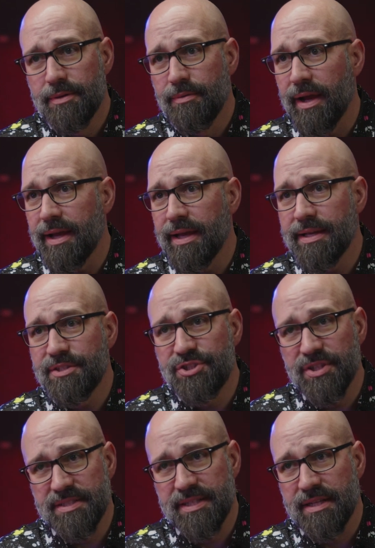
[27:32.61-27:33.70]
Right? It
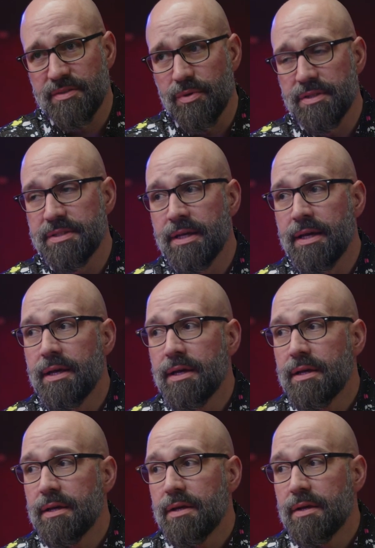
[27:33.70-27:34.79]
just gets worse.
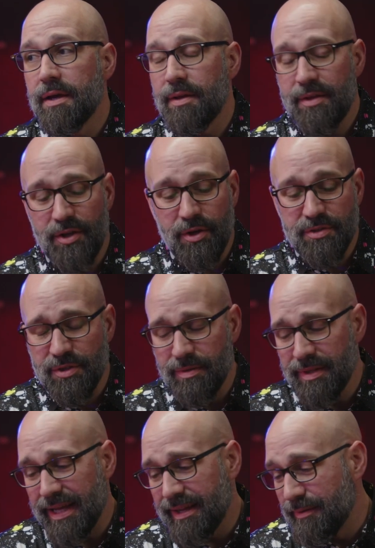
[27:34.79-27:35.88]
You know, so
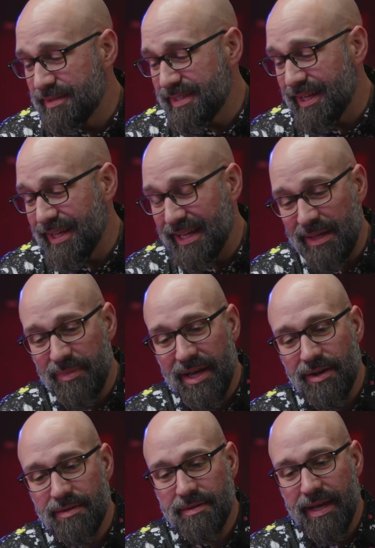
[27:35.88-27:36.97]
like sending an
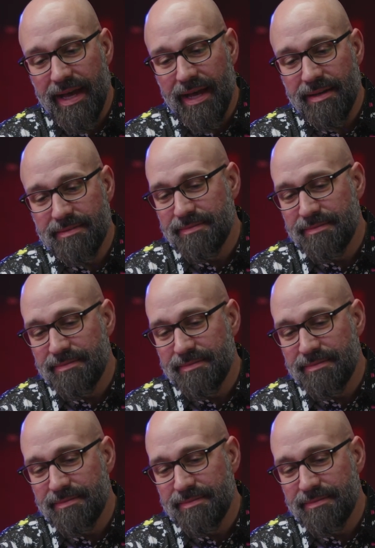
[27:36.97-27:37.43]
email at